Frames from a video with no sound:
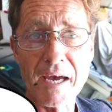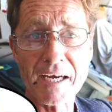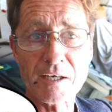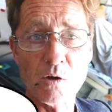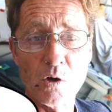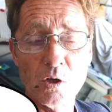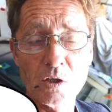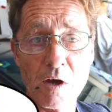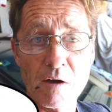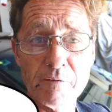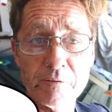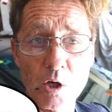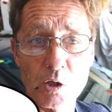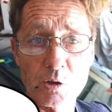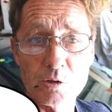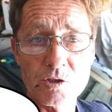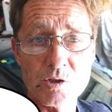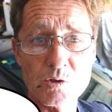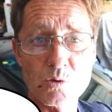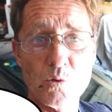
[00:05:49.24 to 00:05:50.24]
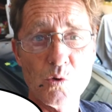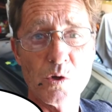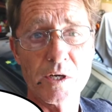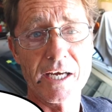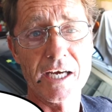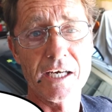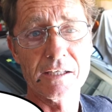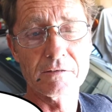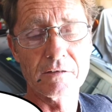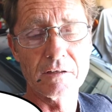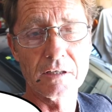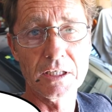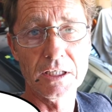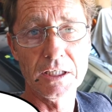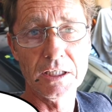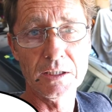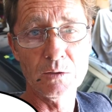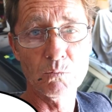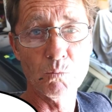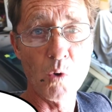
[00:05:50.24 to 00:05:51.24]
back on. I've got to sort out
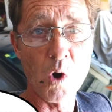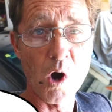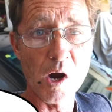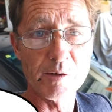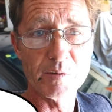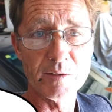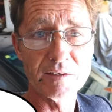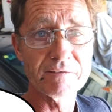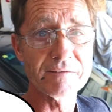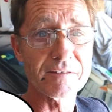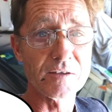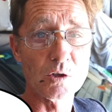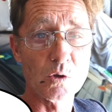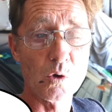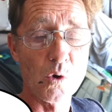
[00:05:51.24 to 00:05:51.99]
the wiring for the